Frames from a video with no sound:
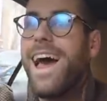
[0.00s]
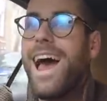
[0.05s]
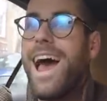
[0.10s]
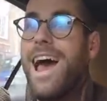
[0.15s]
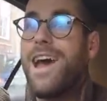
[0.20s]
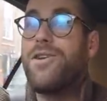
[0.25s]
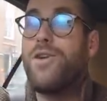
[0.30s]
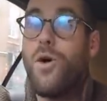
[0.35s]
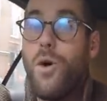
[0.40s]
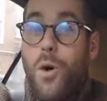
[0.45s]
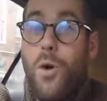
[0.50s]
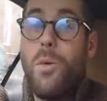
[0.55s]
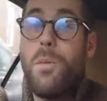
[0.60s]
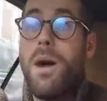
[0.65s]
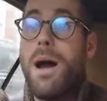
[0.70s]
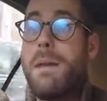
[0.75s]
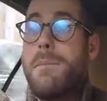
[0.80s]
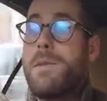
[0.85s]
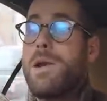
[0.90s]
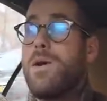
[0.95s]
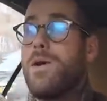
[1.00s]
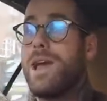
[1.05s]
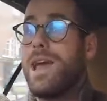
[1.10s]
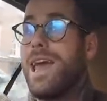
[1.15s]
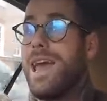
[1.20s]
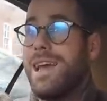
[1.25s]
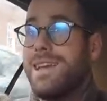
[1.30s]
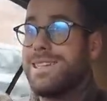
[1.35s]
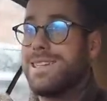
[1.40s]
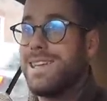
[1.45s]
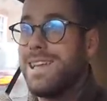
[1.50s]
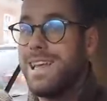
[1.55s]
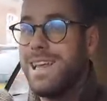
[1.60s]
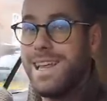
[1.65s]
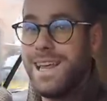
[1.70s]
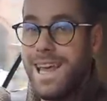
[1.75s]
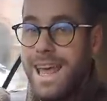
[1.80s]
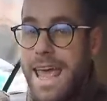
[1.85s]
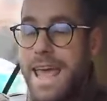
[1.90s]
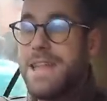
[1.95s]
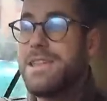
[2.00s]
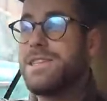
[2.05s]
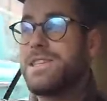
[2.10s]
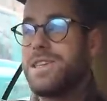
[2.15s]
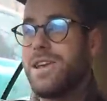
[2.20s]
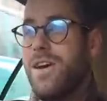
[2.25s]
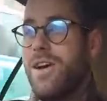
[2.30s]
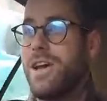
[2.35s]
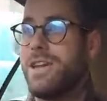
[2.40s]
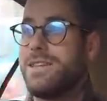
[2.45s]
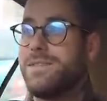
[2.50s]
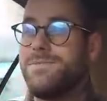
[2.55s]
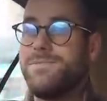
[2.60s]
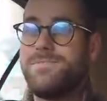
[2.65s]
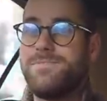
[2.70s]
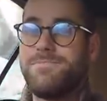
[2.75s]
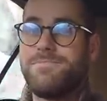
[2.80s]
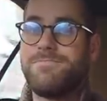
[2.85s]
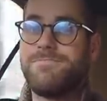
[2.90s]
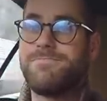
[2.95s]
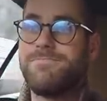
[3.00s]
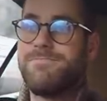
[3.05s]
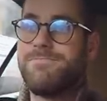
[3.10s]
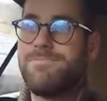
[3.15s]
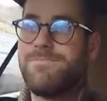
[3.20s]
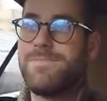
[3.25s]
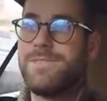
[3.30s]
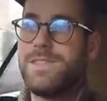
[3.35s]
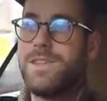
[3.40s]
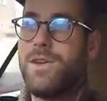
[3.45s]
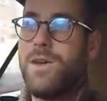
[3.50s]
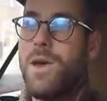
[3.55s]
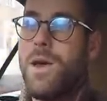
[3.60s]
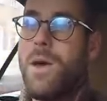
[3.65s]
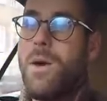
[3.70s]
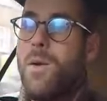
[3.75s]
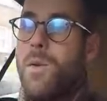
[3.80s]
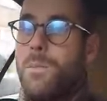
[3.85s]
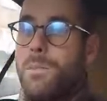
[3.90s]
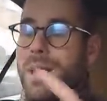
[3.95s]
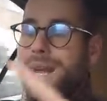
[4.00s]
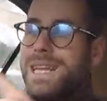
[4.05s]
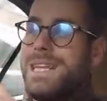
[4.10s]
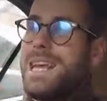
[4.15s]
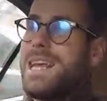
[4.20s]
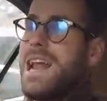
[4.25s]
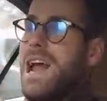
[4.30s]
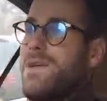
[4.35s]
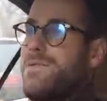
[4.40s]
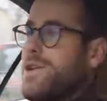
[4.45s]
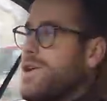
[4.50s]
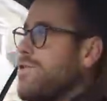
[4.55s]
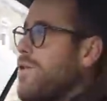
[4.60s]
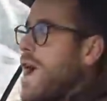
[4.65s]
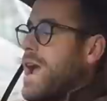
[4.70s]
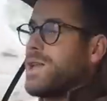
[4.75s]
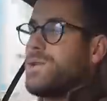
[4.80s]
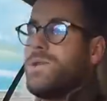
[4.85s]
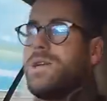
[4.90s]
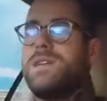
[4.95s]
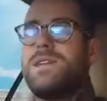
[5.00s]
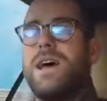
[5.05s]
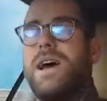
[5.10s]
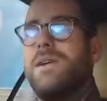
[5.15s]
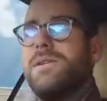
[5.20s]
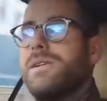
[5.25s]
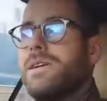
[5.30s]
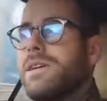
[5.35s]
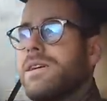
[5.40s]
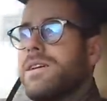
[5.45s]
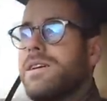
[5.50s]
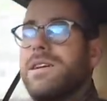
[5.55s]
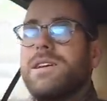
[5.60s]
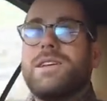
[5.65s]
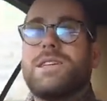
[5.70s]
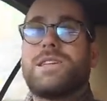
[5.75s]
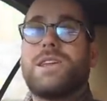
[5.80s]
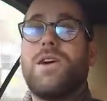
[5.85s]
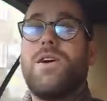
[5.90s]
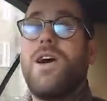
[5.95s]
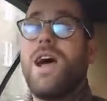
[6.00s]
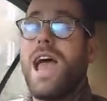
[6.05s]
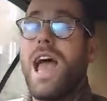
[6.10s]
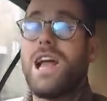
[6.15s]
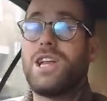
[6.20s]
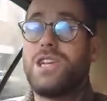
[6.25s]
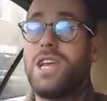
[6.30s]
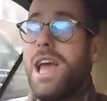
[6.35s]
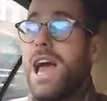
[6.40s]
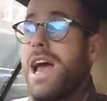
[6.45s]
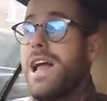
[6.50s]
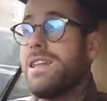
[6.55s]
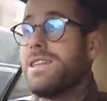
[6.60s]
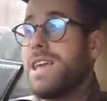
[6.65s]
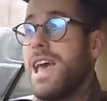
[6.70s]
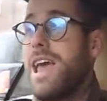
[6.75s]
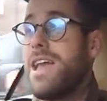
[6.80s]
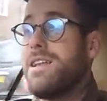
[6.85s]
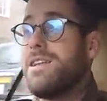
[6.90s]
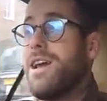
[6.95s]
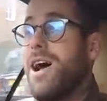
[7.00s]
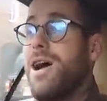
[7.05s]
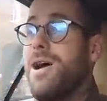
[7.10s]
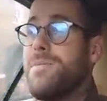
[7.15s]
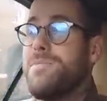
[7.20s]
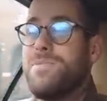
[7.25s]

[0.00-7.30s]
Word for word: and all my belongings inside but it did have a cracked window. So I actually had to end up